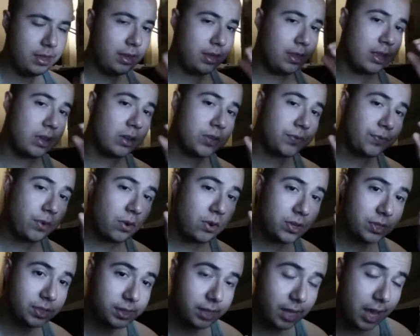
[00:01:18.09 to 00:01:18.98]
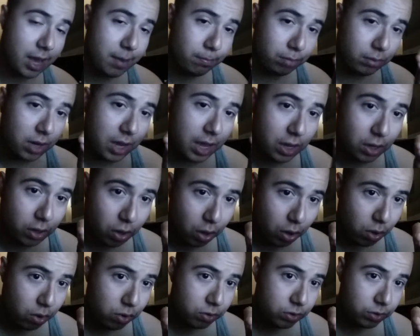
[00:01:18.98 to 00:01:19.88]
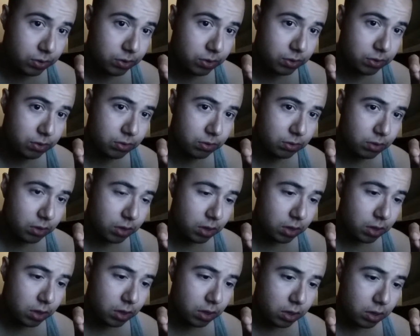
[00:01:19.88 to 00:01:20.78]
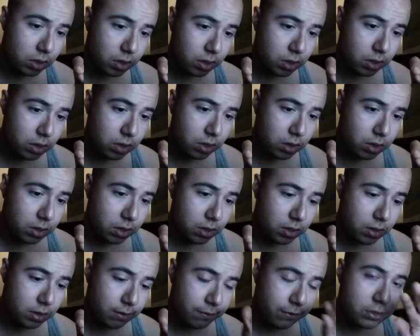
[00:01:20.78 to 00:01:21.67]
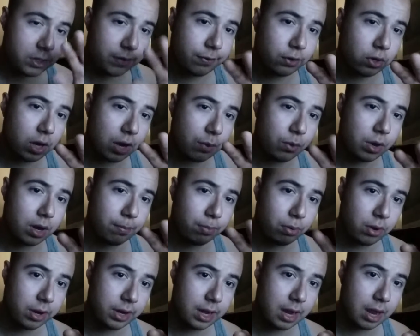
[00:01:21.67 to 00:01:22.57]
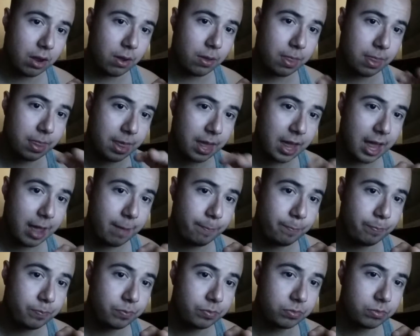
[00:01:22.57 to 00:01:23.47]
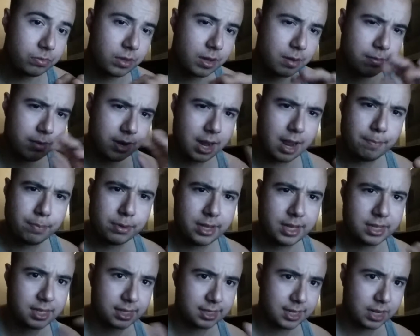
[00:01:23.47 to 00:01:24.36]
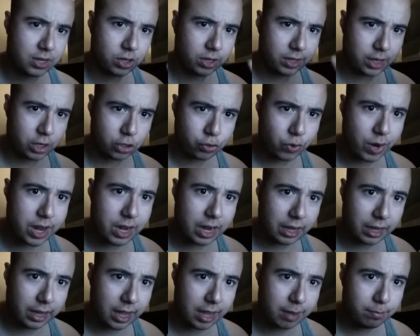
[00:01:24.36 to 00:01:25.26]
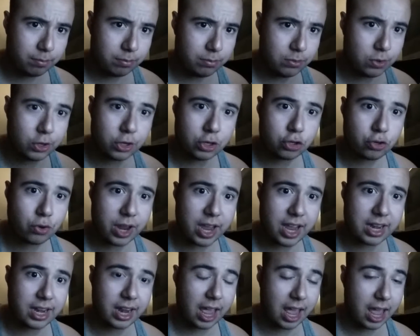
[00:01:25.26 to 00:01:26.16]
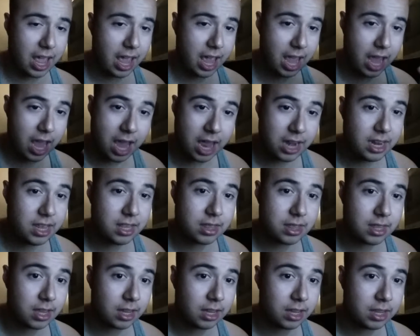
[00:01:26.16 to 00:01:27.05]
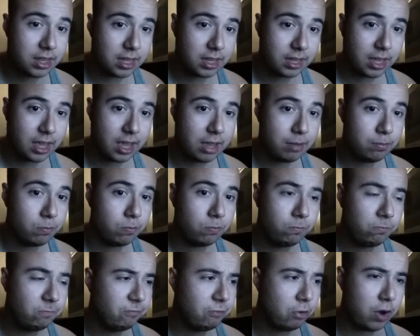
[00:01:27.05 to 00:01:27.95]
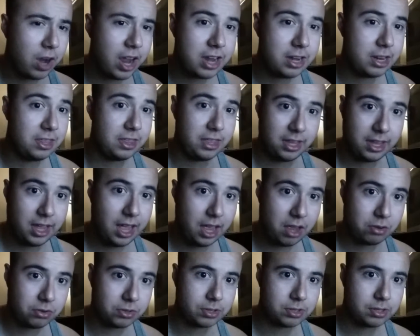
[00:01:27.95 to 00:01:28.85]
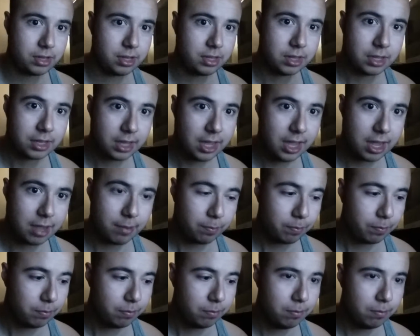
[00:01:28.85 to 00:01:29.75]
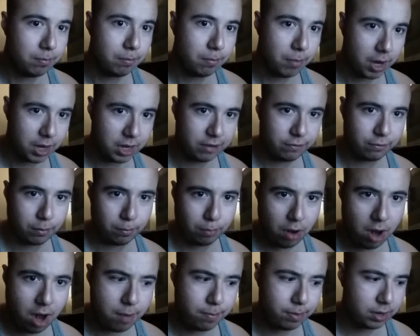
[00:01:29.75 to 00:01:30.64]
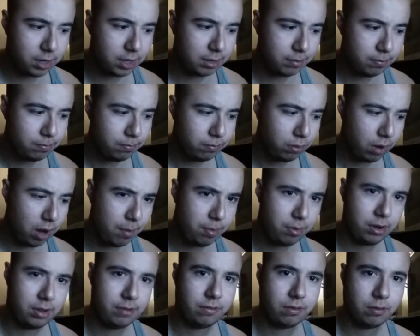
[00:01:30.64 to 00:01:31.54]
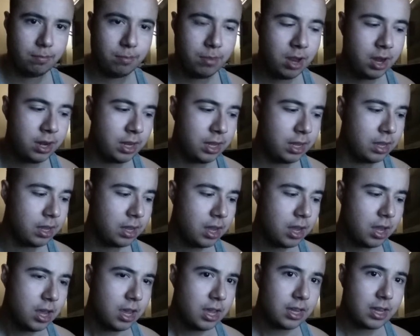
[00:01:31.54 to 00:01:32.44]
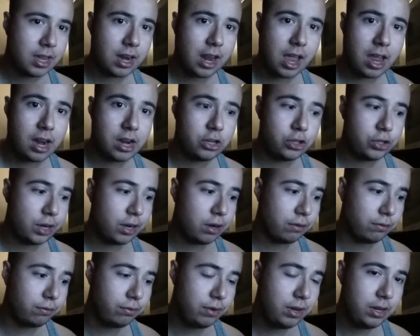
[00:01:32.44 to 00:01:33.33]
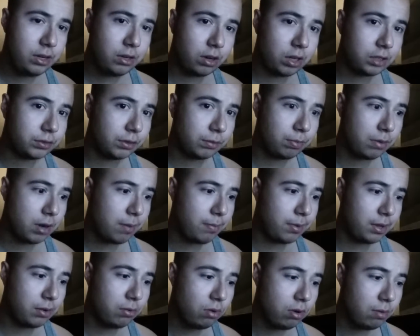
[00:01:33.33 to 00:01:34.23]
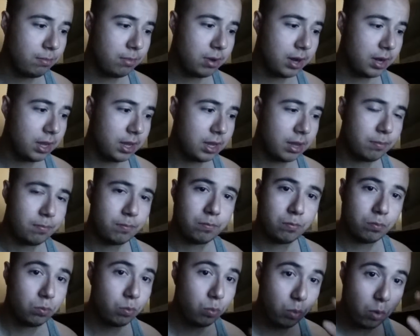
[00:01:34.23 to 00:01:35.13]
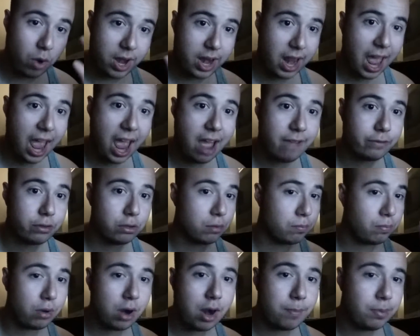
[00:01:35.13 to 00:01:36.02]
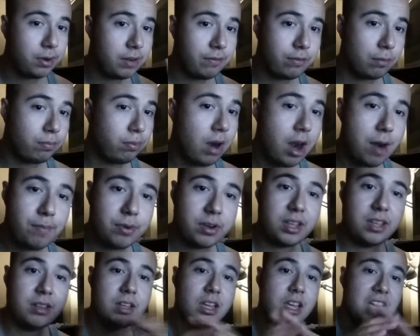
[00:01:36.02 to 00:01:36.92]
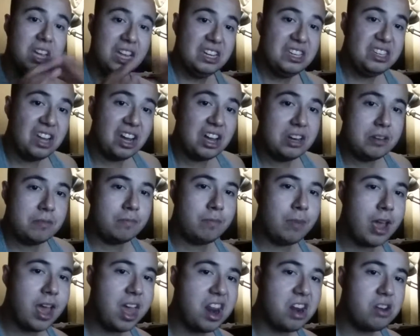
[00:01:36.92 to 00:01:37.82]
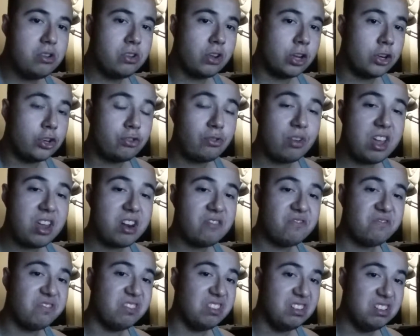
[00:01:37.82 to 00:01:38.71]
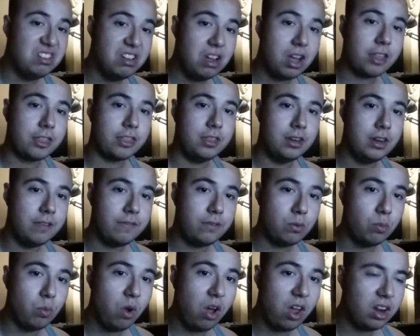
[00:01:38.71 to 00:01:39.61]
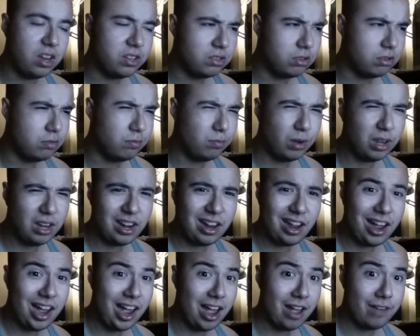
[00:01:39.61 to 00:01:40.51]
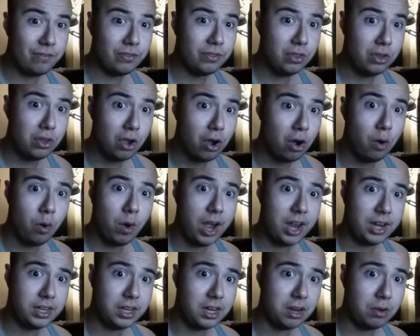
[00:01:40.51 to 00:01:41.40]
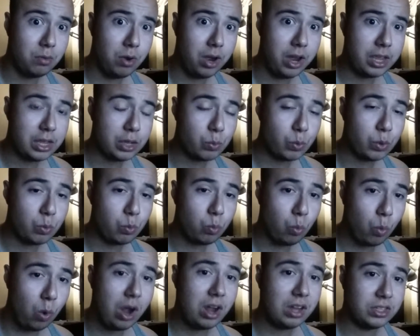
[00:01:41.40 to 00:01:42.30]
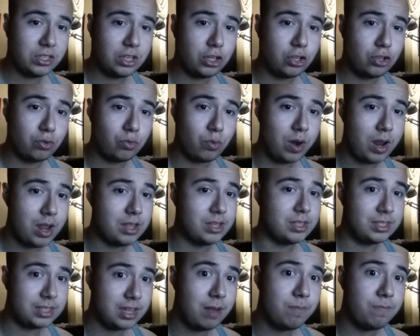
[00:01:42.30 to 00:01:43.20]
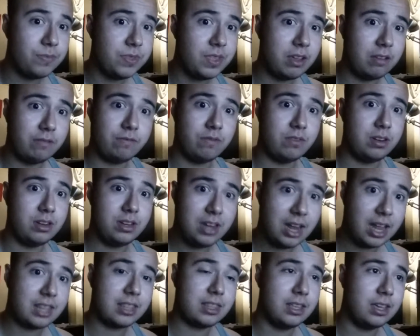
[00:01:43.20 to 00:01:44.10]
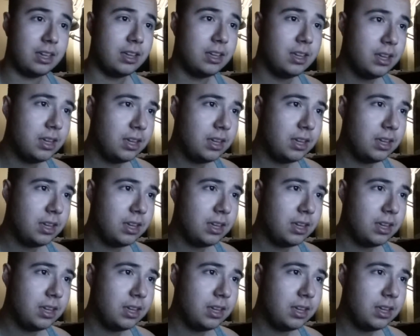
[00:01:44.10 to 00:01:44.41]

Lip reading: Now, as far as gameplay goes, first of all, I want to point out that Monopoly is essentially a trading game. You can trade anything in the game for anything else in the game. Money for property, property for money, get out of jail free cards for property or money, what have you. Property for property, doesn't matter. You could trade it for nothing if you wanted to, but I had no idea why you would want to trade something for nothing.